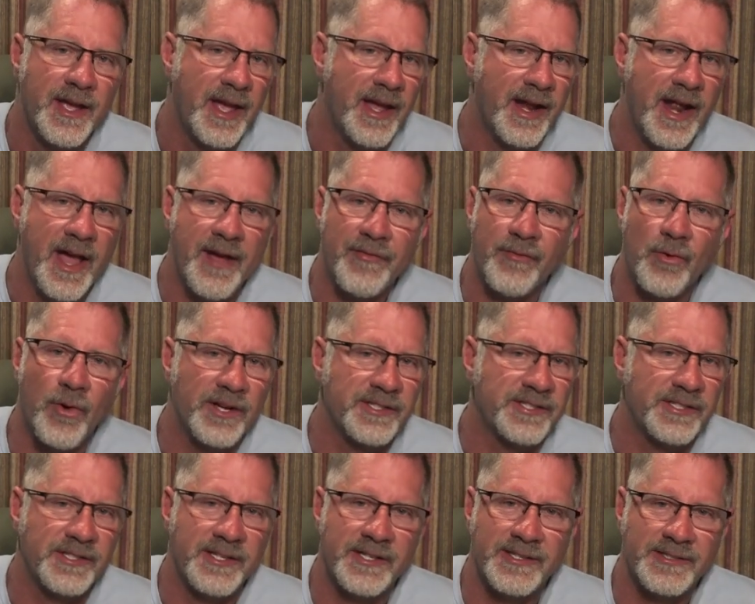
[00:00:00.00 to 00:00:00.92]
and have
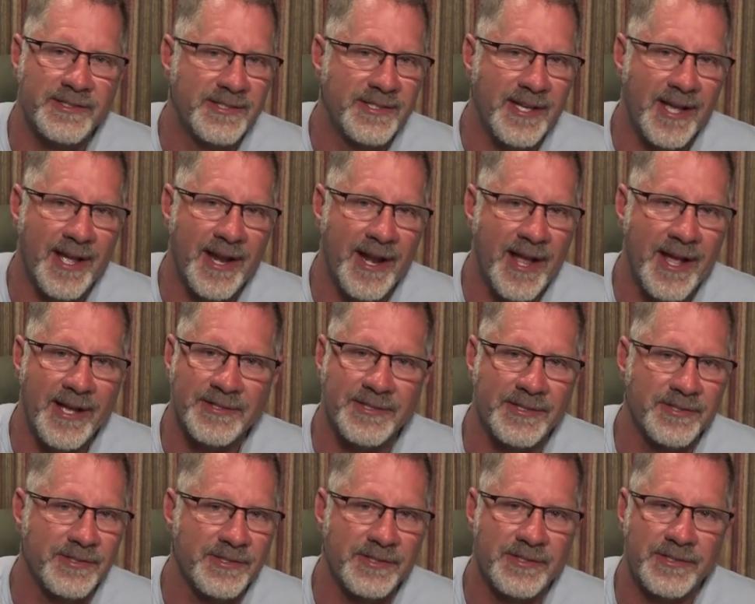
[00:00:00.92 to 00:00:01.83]
questions and
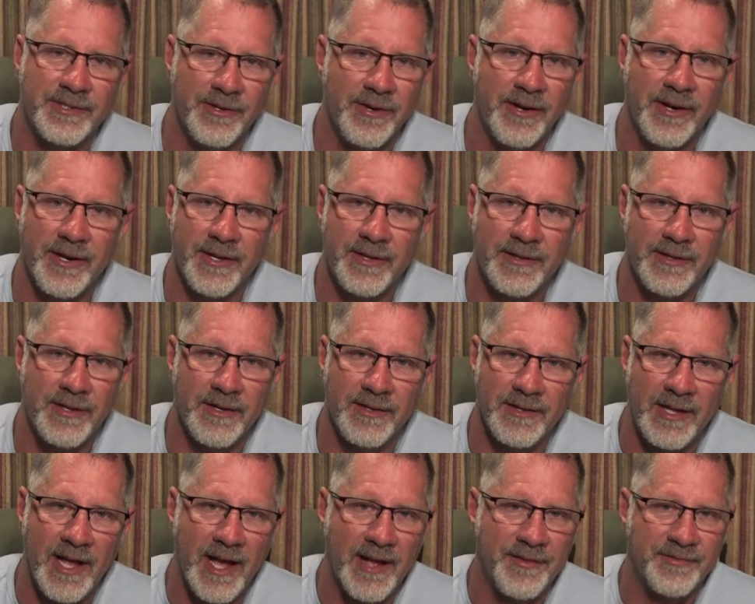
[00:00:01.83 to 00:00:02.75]
answers during
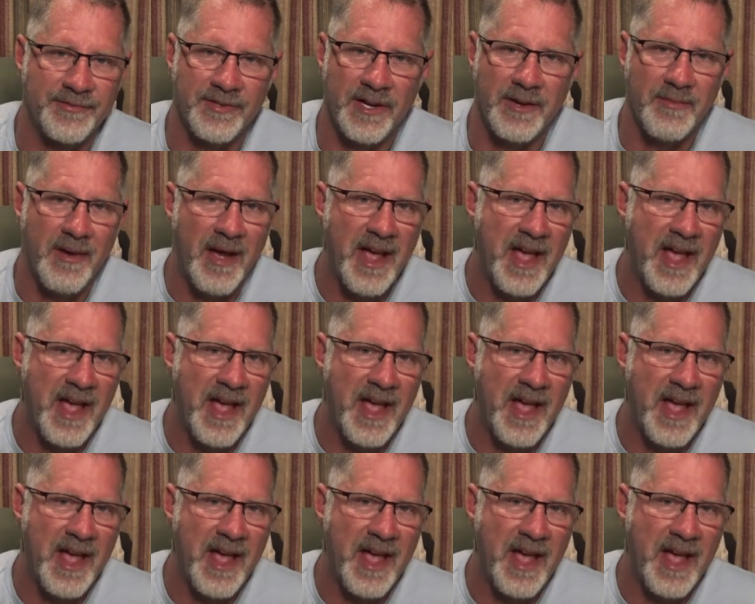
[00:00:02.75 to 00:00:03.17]
the live stream.